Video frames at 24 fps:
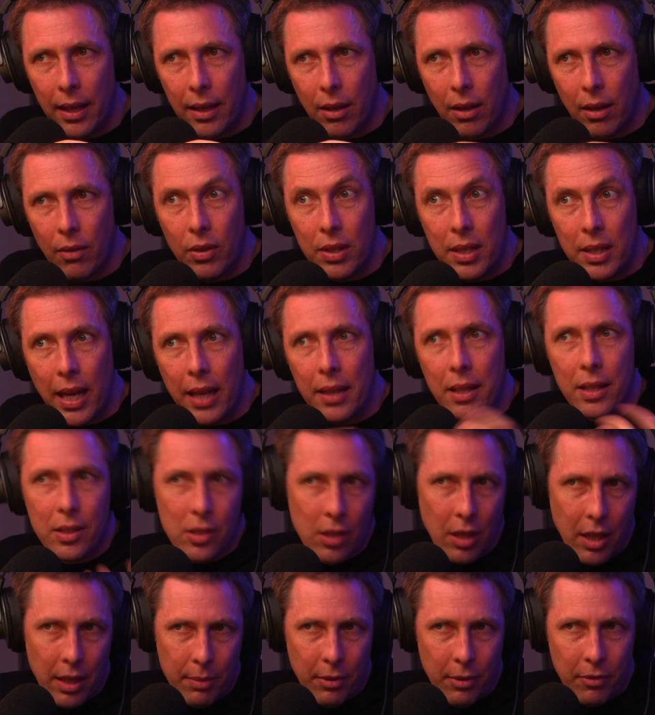of another
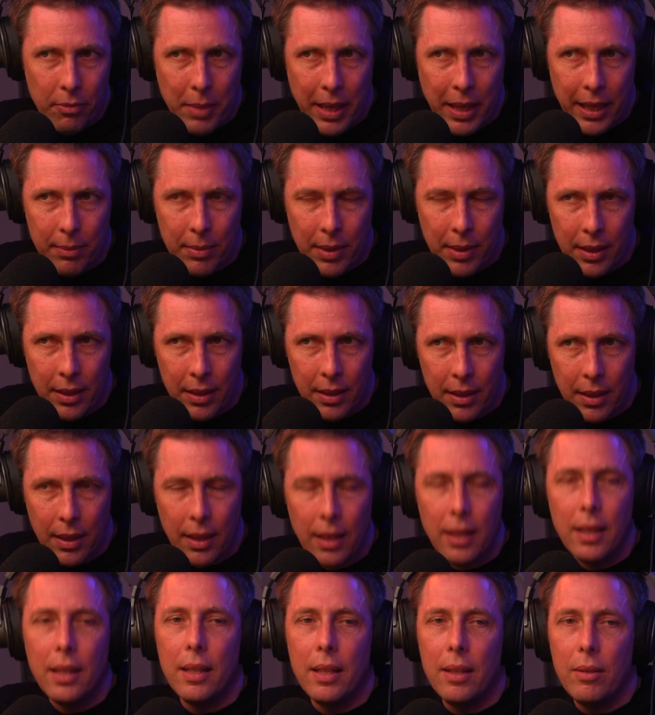type of magma,
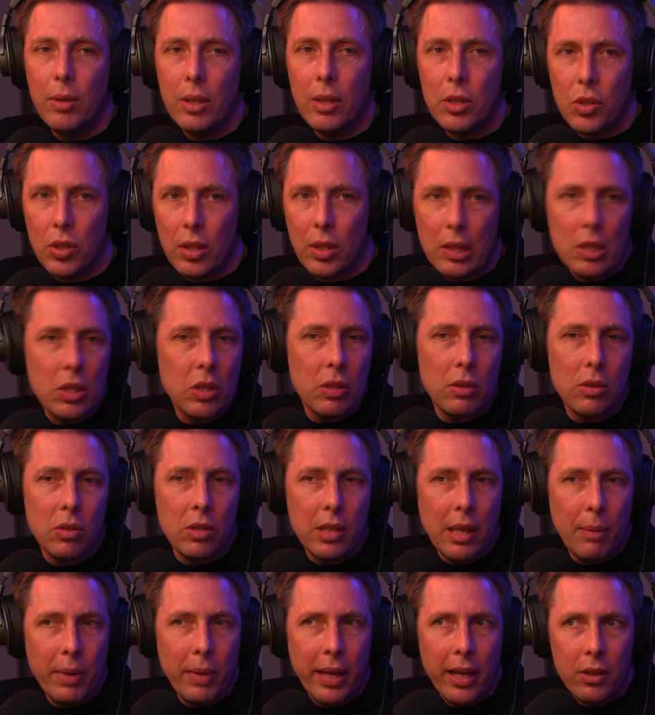which is
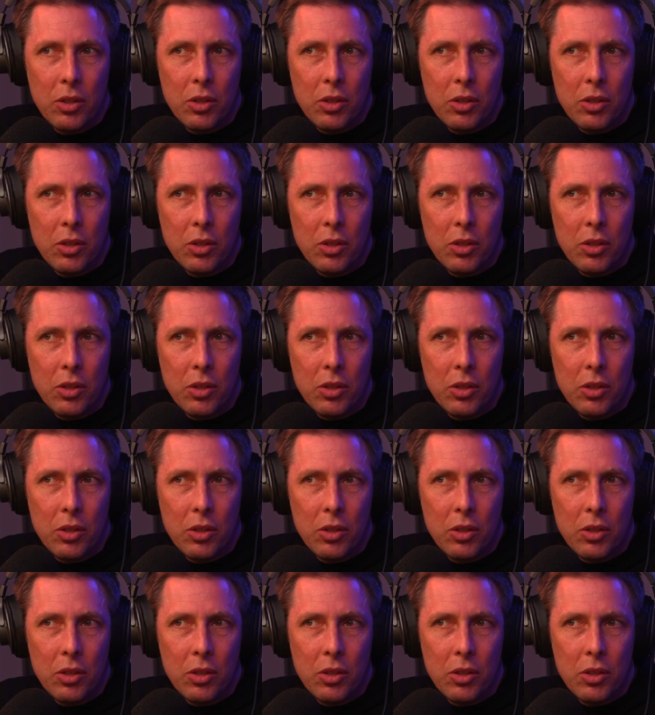somehow